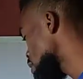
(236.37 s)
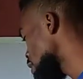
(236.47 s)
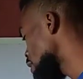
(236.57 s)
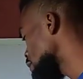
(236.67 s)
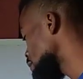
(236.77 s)

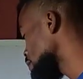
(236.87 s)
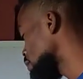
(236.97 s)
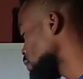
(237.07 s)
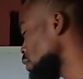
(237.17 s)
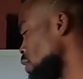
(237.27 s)
7
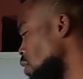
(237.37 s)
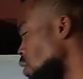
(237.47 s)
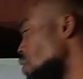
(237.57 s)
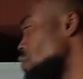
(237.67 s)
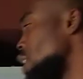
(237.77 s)

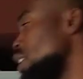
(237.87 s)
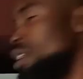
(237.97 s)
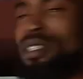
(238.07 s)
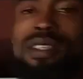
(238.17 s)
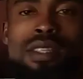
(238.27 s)

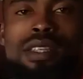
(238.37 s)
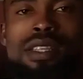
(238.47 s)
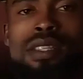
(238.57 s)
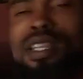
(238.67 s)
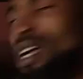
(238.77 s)
oranges.
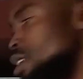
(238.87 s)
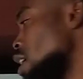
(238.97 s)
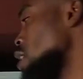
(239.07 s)
So that's